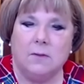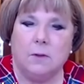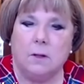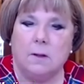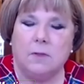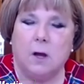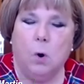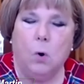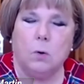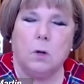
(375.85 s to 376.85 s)
the
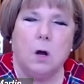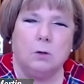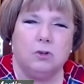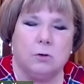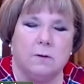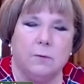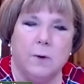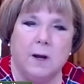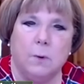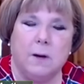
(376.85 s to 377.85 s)
whole culture of
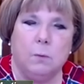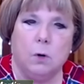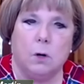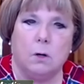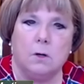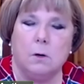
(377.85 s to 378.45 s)
where we were,